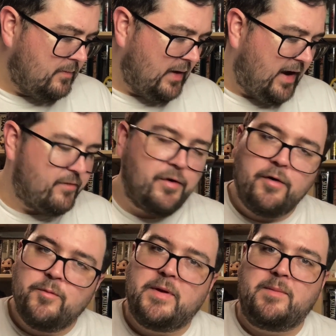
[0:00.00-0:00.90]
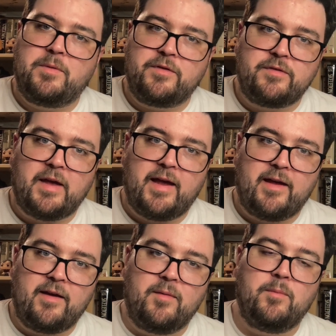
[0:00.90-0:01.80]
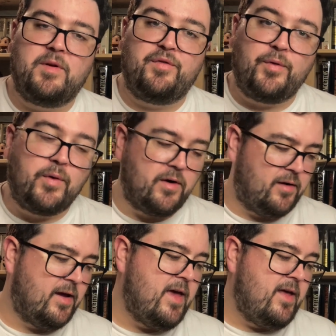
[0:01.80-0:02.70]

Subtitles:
I've heard people say before